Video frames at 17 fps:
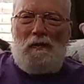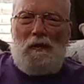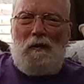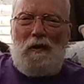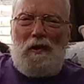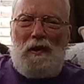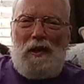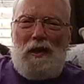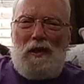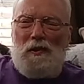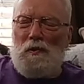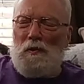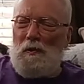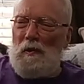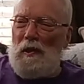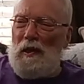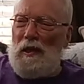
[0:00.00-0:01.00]
very
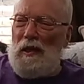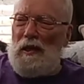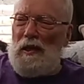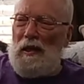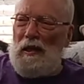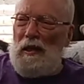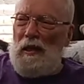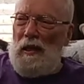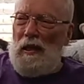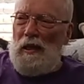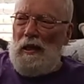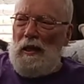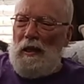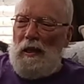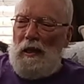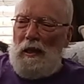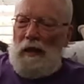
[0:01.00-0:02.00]
deserty,
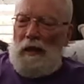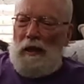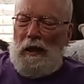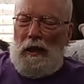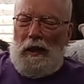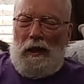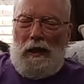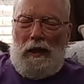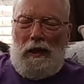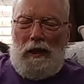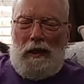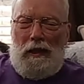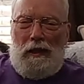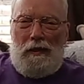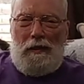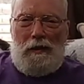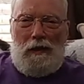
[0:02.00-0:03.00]

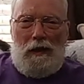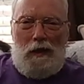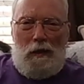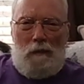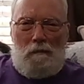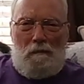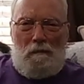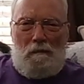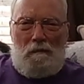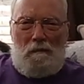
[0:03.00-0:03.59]
and um,